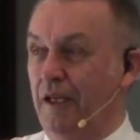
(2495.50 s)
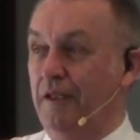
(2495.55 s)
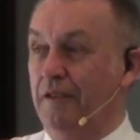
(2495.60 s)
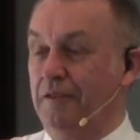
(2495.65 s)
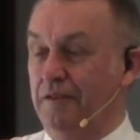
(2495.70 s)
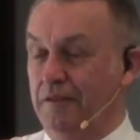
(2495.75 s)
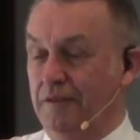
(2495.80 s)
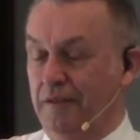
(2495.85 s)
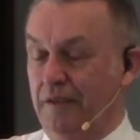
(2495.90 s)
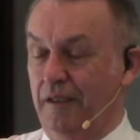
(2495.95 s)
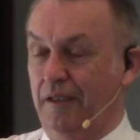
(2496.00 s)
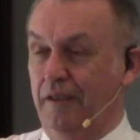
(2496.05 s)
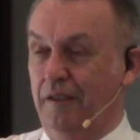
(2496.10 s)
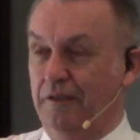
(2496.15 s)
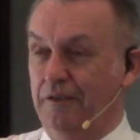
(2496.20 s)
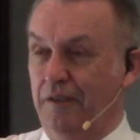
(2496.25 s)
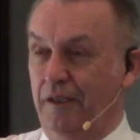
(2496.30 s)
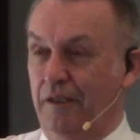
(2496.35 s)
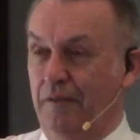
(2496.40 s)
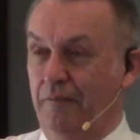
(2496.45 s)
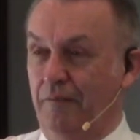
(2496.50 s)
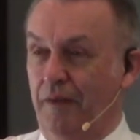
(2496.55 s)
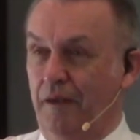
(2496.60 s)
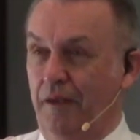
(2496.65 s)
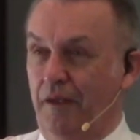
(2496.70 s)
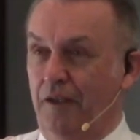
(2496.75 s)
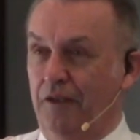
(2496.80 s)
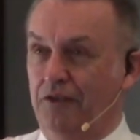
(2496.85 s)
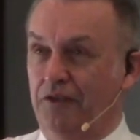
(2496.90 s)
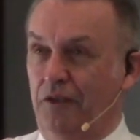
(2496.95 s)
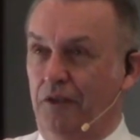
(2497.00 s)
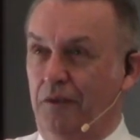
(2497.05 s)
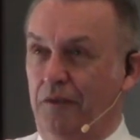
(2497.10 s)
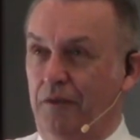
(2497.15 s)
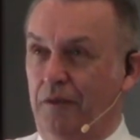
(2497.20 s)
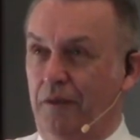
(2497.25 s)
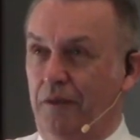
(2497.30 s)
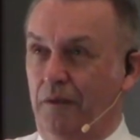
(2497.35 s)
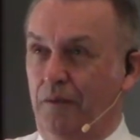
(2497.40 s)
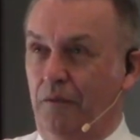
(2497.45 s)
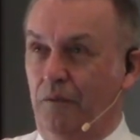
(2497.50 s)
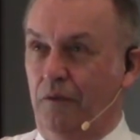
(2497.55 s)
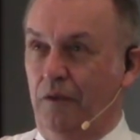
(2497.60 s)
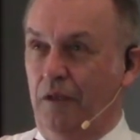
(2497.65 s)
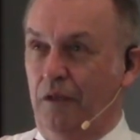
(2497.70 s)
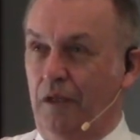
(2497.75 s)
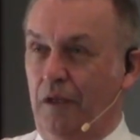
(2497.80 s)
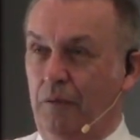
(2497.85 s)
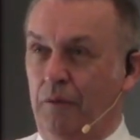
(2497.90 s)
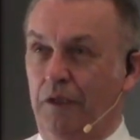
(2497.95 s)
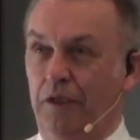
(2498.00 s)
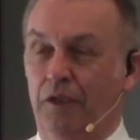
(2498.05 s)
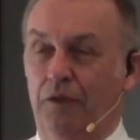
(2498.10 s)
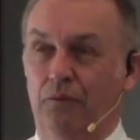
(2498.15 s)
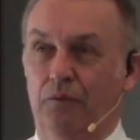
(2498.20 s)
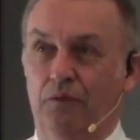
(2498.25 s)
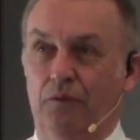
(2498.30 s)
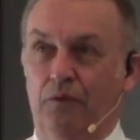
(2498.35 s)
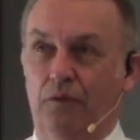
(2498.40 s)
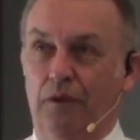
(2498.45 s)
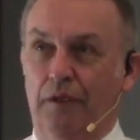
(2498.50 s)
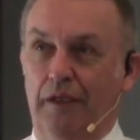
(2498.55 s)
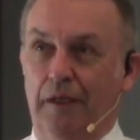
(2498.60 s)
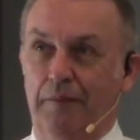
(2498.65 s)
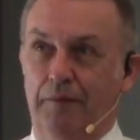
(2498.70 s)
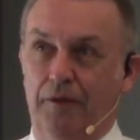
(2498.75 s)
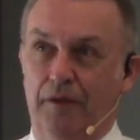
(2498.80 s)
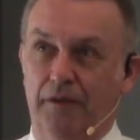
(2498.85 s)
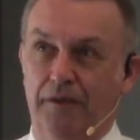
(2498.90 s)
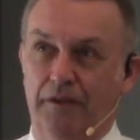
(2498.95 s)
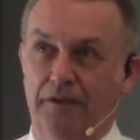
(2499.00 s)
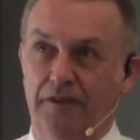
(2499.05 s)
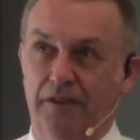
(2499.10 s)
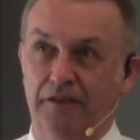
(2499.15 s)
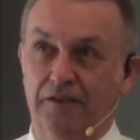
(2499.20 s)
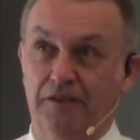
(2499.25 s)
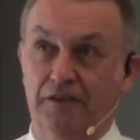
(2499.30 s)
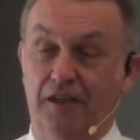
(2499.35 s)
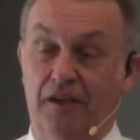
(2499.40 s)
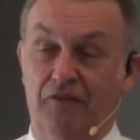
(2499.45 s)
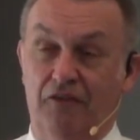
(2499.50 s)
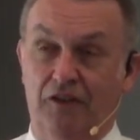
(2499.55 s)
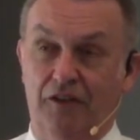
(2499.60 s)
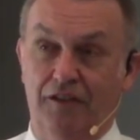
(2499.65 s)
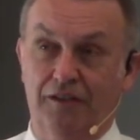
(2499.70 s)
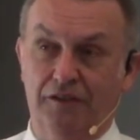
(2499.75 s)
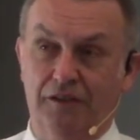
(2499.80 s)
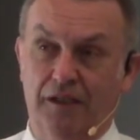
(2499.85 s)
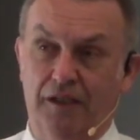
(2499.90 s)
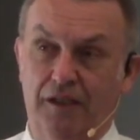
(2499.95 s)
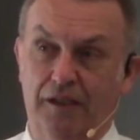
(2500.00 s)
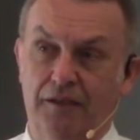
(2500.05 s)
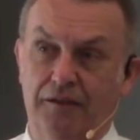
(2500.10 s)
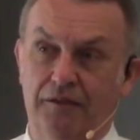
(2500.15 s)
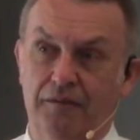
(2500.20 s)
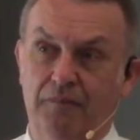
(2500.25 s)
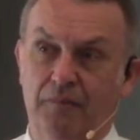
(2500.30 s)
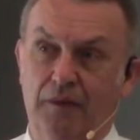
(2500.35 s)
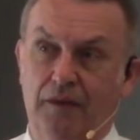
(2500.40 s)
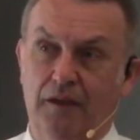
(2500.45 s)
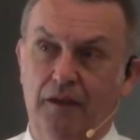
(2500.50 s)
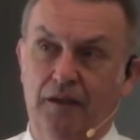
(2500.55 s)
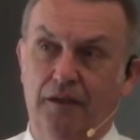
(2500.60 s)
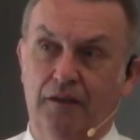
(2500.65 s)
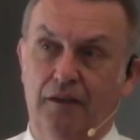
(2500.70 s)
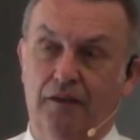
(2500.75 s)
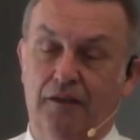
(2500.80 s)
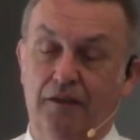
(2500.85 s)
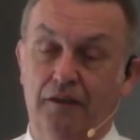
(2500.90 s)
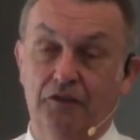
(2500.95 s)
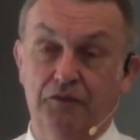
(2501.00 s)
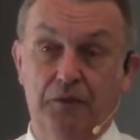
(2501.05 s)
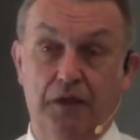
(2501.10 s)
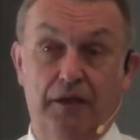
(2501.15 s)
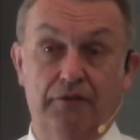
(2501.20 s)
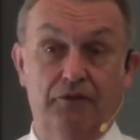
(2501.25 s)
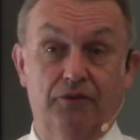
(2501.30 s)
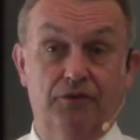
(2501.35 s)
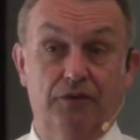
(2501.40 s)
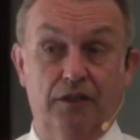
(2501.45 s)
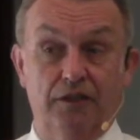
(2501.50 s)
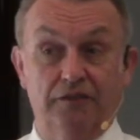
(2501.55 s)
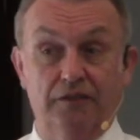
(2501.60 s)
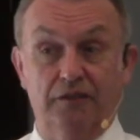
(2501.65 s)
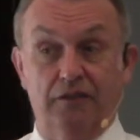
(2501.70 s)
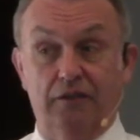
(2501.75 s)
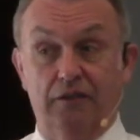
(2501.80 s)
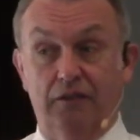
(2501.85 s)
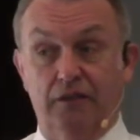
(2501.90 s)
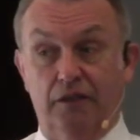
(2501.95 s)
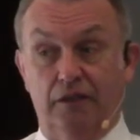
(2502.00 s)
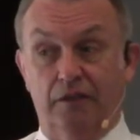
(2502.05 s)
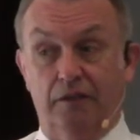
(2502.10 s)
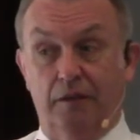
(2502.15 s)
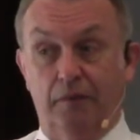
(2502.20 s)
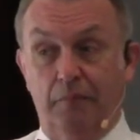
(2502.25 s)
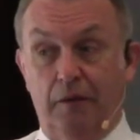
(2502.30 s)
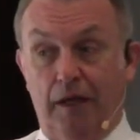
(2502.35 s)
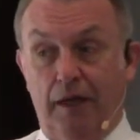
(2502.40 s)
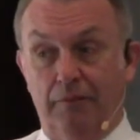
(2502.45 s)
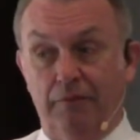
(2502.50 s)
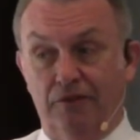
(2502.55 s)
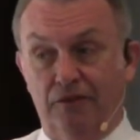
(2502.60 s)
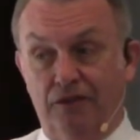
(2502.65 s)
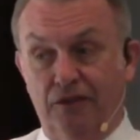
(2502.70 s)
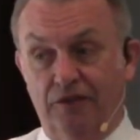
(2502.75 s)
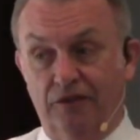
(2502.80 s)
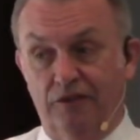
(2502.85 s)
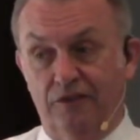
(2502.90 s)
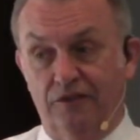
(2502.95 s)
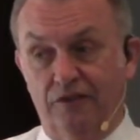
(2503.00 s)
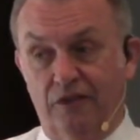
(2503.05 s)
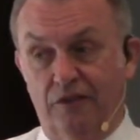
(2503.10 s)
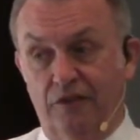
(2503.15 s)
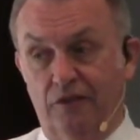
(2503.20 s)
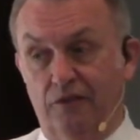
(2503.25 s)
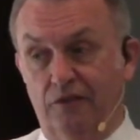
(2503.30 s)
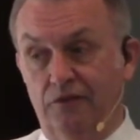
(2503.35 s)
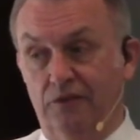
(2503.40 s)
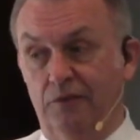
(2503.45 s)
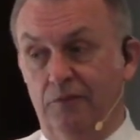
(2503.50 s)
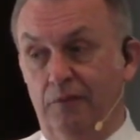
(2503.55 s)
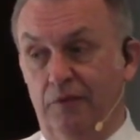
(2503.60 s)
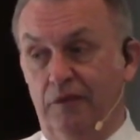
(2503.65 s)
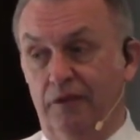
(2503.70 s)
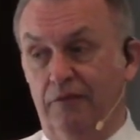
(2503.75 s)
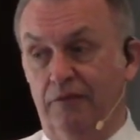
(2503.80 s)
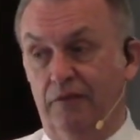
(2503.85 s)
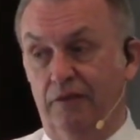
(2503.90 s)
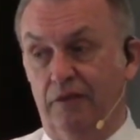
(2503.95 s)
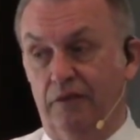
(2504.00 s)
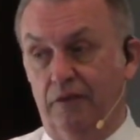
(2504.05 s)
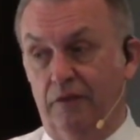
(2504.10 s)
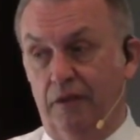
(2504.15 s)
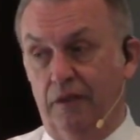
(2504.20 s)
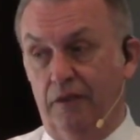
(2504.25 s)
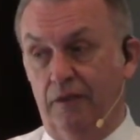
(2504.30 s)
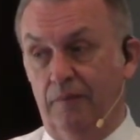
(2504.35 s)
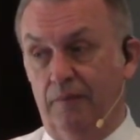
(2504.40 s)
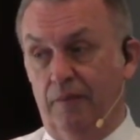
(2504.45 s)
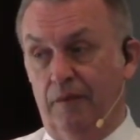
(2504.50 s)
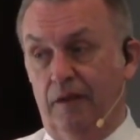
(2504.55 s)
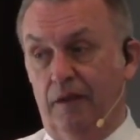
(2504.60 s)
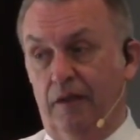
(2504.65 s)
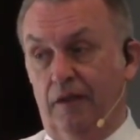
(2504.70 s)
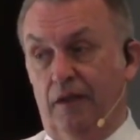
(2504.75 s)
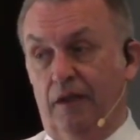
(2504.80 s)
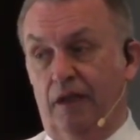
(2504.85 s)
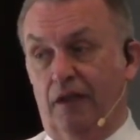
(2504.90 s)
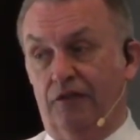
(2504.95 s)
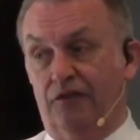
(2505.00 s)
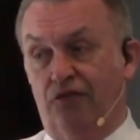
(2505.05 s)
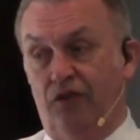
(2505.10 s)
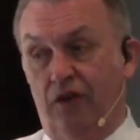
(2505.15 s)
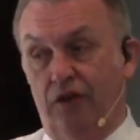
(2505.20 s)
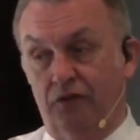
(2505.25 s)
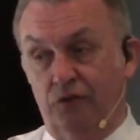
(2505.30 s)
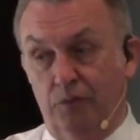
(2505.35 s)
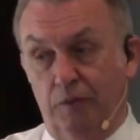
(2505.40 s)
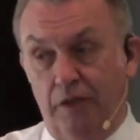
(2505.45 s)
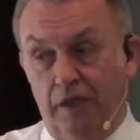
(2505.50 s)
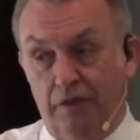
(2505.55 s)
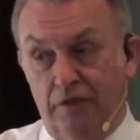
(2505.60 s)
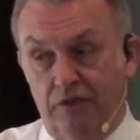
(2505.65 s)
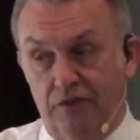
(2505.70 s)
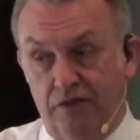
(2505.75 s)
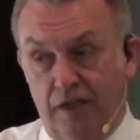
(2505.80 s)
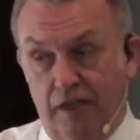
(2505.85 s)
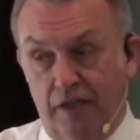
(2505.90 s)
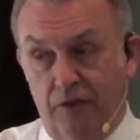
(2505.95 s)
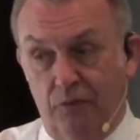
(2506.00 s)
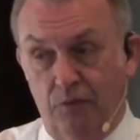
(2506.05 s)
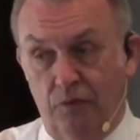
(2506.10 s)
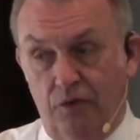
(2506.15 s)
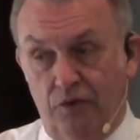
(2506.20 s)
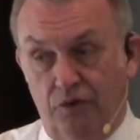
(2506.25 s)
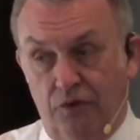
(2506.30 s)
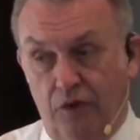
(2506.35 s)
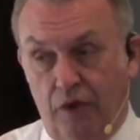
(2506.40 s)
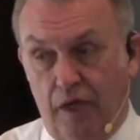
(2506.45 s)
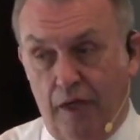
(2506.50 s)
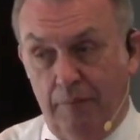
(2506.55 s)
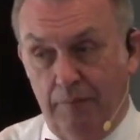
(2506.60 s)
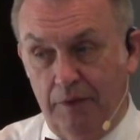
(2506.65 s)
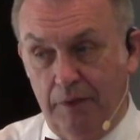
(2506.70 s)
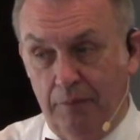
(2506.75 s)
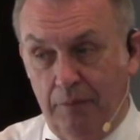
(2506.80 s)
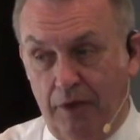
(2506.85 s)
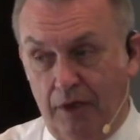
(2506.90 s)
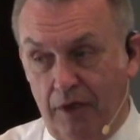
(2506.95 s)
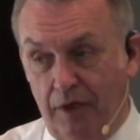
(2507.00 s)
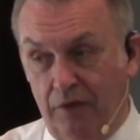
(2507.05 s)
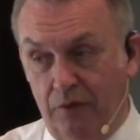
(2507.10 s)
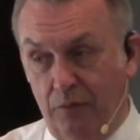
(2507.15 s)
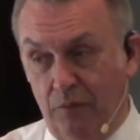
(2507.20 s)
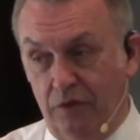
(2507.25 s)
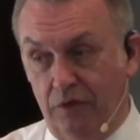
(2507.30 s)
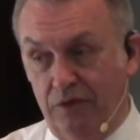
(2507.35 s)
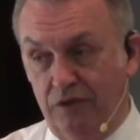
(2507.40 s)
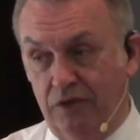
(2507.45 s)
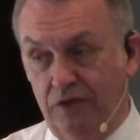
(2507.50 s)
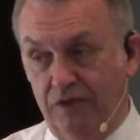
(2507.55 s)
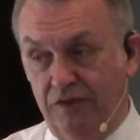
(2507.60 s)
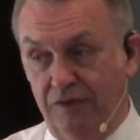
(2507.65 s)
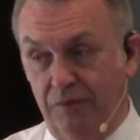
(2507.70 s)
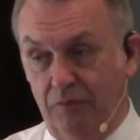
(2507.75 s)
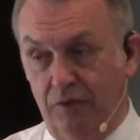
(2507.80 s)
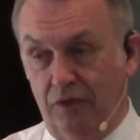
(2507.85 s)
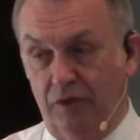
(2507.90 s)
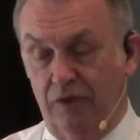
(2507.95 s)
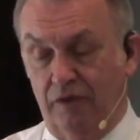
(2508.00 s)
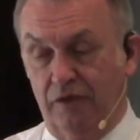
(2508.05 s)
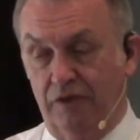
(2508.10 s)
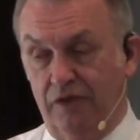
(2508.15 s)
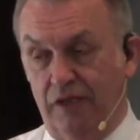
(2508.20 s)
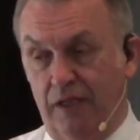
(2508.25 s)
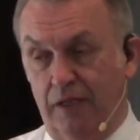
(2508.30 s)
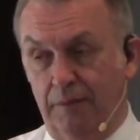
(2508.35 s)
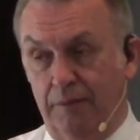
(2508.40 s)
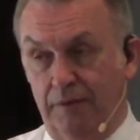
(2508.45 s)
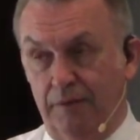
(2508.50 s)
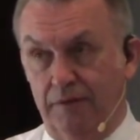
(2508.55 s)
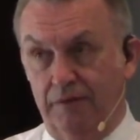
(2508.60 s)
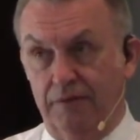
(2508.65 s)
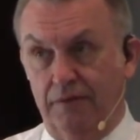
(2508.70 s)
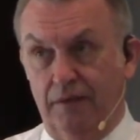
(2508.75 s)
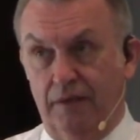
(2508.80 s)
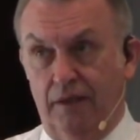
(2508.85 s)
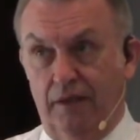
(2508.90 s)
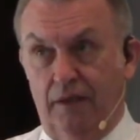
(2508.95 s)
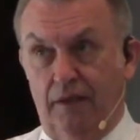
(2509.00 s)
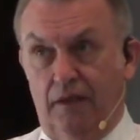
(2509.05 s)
Yes. Yeah, that's right. So we can read up on all these things and get very scared. The thing is, we have to trust in the Lord. The Bible teaches that those who believe in the Lord, as far as we understand it, will not be a part of the world system when all this happens.